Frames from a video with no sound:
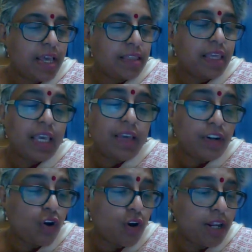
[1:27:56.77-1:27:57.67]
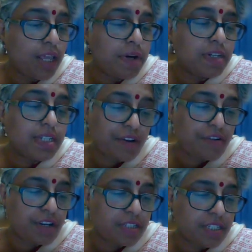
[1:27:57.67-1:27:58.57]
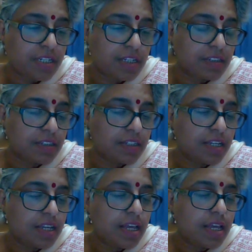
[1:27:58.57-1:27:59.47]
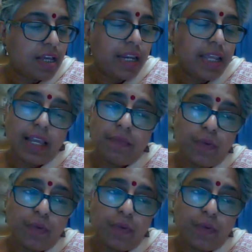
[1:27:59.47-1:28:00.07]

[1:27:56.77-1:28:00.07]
They even call him a terrorist. Nikhil